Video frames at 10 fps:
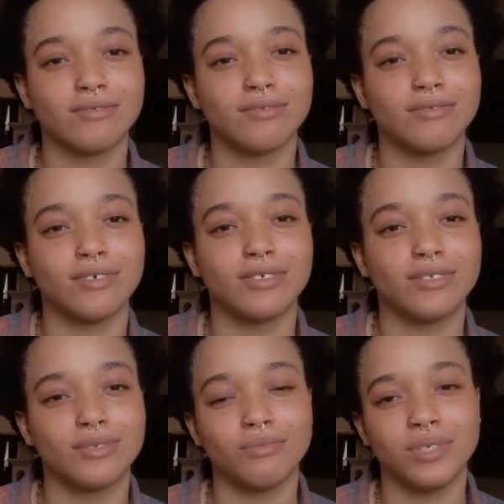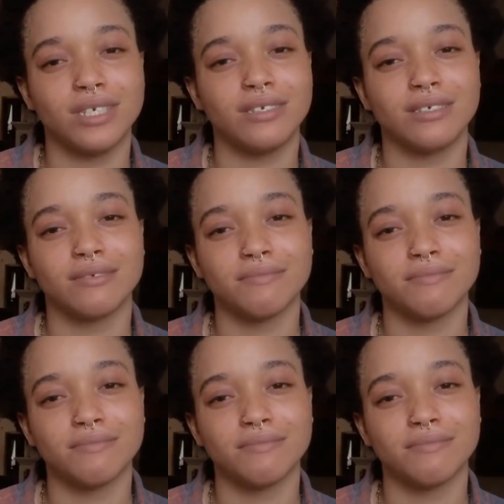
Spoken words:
was just weird.